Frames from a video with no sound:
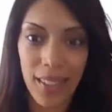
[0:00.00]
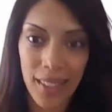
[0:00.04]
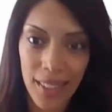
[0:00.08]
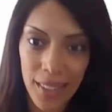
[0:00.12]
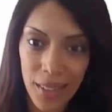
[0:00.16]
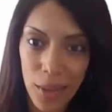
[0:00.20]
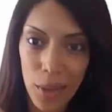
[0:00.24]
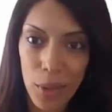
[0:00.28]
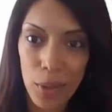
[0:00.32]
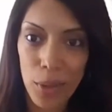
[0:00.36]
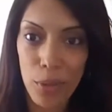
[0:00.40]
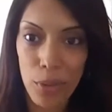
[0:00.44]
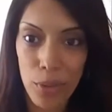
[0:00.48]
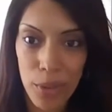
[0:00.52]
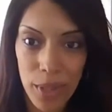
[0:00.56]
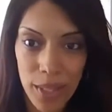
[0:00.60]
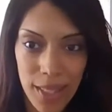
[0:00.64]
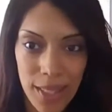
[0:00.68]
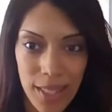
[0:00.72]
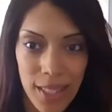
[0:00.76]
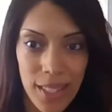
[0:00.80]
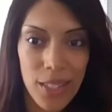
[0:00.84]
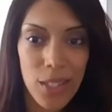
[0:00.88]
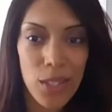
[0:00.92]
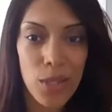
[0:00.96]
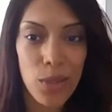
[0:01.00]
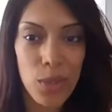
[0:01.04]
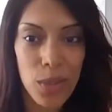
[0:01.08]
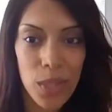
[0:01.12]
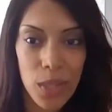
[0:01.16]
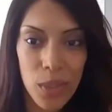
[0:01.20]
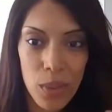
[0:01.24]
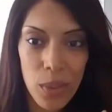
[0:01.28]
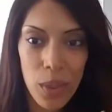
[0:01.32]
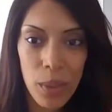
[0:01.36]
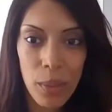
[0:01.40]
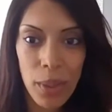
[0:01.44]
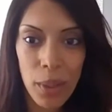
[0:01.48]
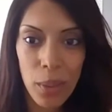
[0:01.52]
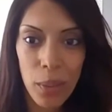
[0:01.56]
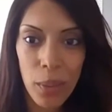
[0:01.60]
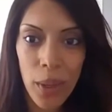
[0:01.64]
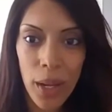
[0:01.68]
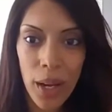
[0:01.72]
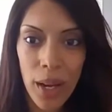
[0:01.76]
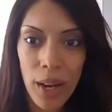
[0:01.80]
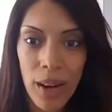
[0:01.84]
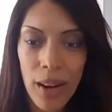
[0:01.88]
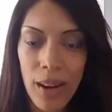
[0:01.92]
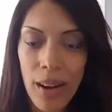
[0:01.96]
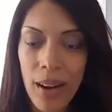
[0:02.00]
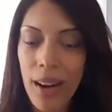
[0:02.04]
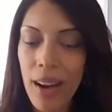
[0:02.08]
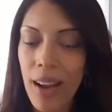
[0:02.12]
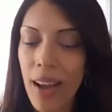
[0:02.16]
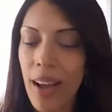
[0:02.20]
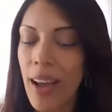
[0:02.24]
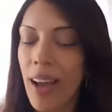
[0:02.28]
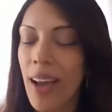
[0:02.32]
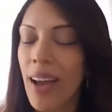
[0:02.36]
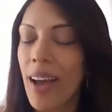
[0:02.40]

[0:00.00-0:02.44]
you know, the ritzy Jewish women wear.